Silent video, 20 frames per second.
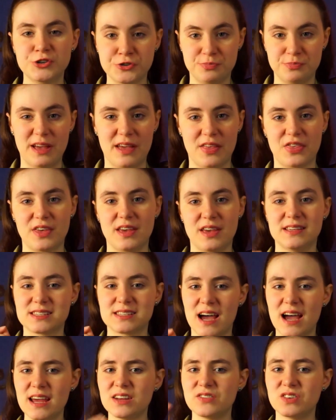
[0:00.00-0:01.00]
myth is
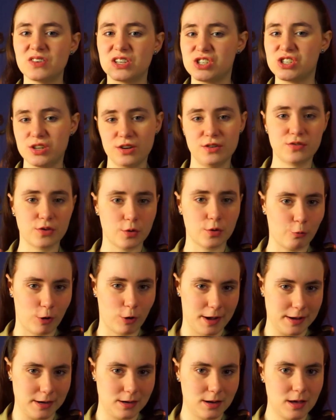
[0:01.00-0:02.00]
kind of a two for one.